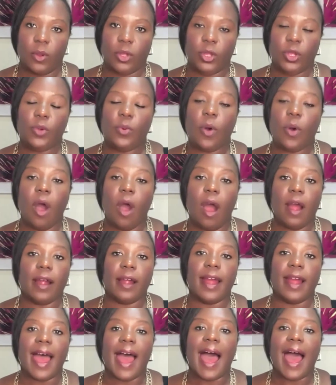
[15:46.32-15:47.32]
you
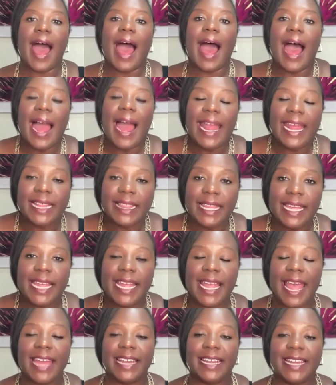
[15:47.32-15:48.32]
are
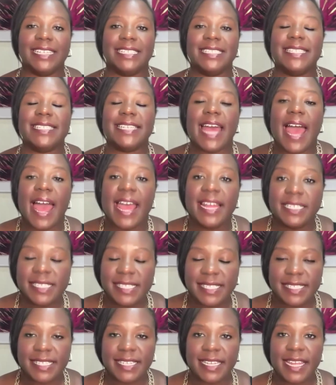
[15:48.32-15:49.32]
highly and
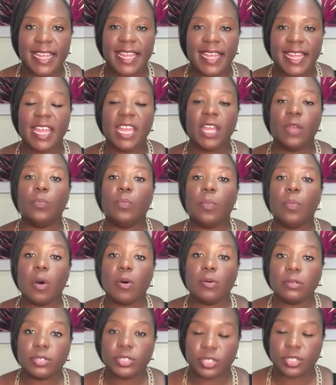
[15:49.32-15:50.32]
intensely
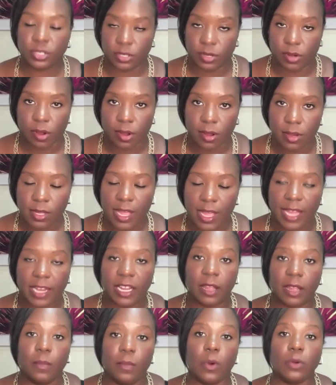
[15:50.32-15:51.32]
emotional
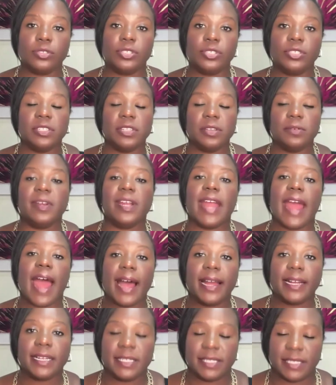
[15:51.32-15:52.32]
and emotionally
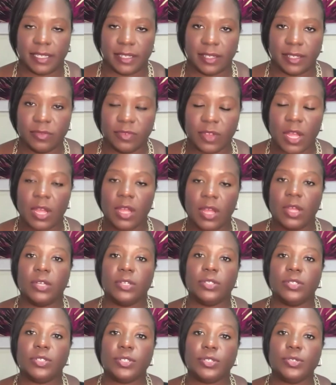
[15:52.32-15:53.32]
reactive
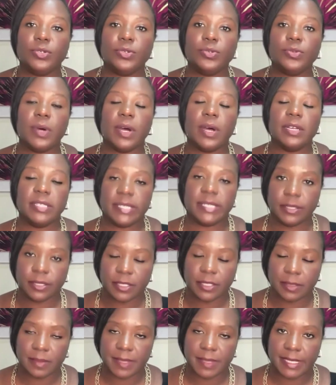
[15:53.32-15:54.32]
to a
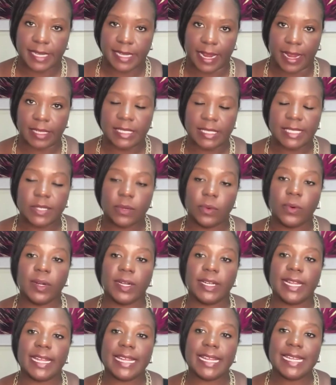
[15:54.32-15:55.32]
circumstance
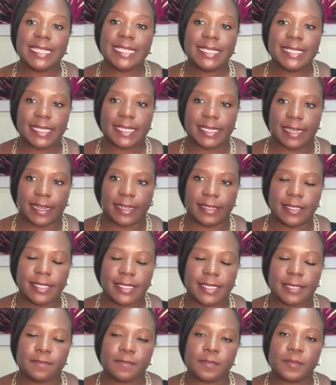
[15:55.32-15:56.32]
or an
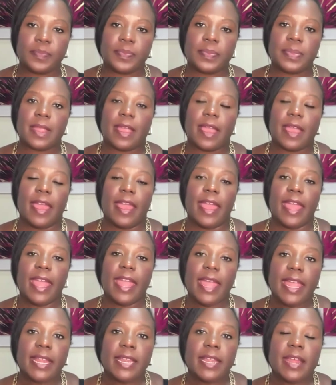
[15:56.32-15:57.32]
incident
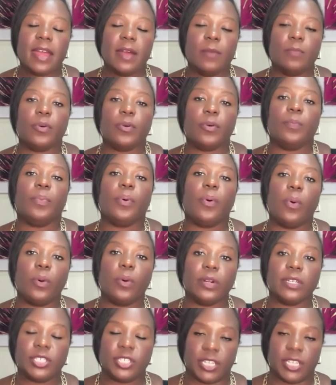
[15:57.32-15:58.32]
in
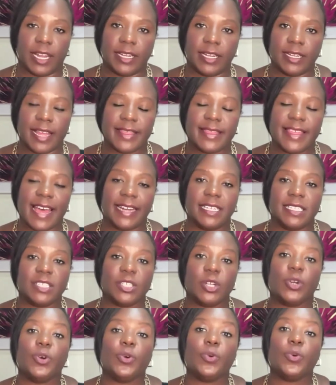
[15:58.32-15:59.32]
proportion that
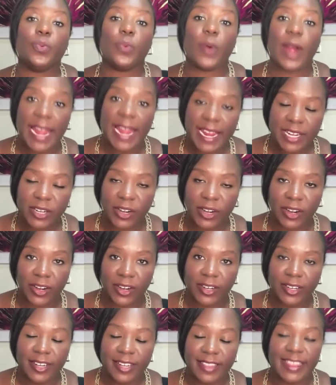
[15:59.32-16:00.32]
is
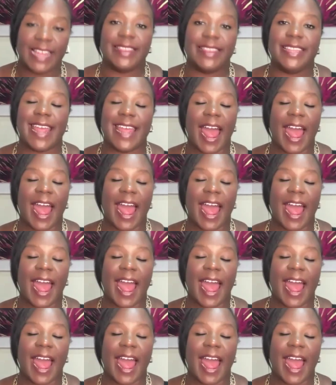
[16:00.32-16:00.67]
greater than